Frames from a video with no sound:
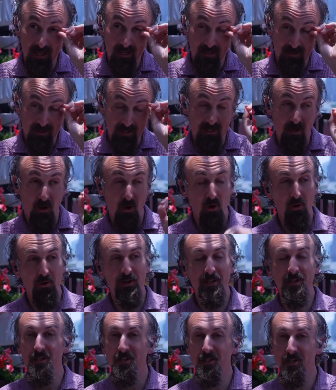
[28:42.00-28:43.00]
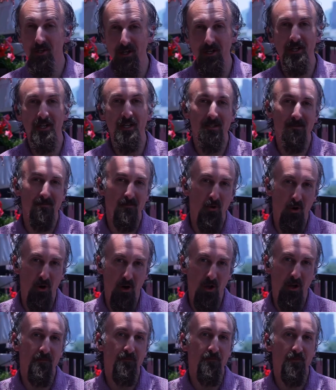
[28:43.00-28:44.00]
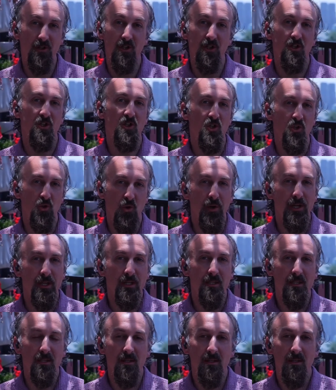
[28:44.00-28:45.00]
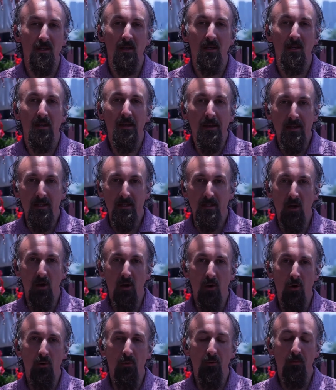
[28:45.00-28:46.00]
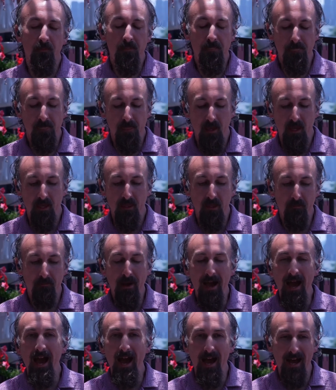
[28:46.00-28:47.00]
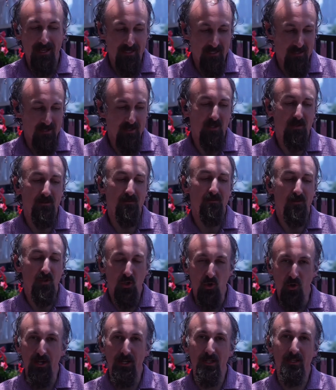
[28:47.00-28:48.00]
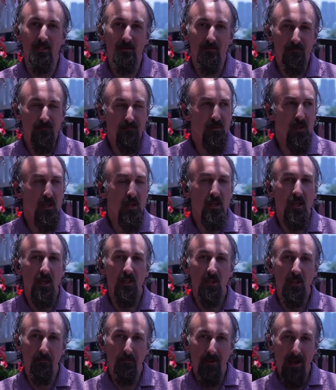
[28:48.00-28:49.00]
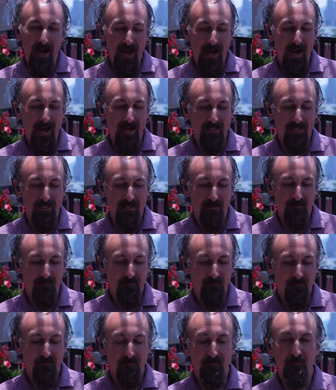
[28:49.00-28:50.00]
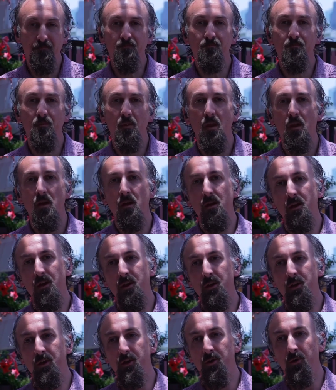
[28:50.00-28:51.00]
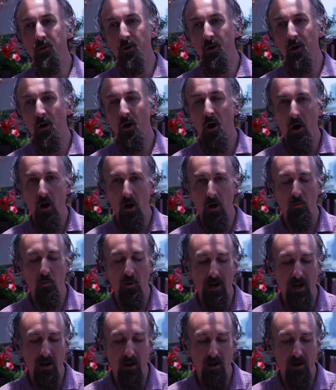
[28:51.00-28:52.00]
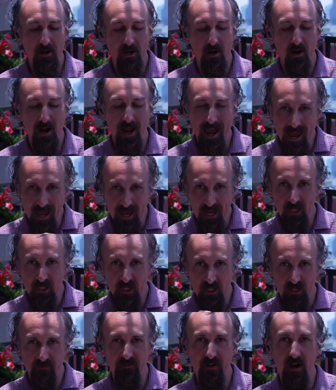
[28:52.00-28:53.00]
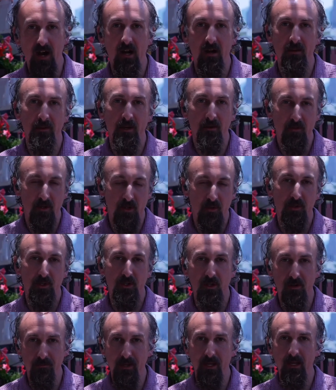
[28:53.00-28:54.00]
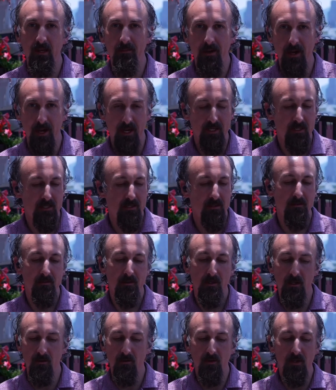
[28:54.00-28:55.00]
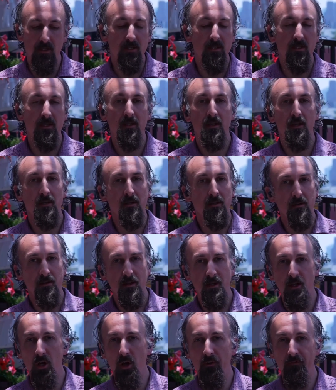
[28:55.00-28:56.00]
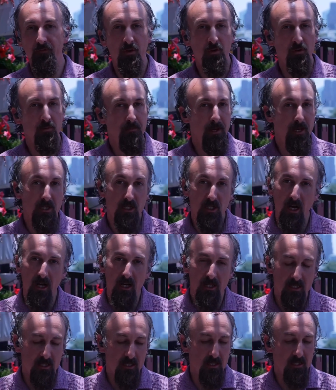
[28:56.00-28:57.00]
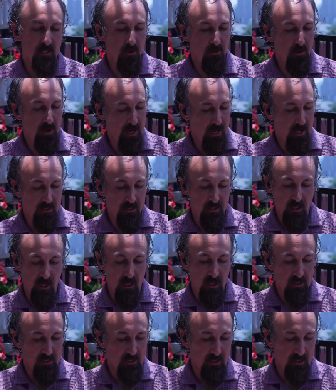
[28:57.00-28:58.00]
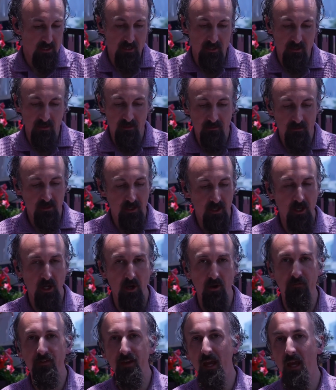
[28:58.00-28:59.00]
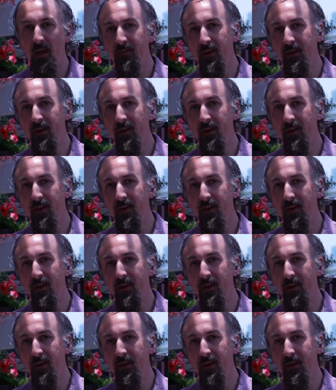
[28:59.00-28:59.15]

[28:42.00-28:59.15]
this whole industry needs more of, which is choice. So in the past, choice. Yeah. In the past, your hardware, your edge environment, which was your BMS, it was, if you picked Johnson, you had Johnson, VAV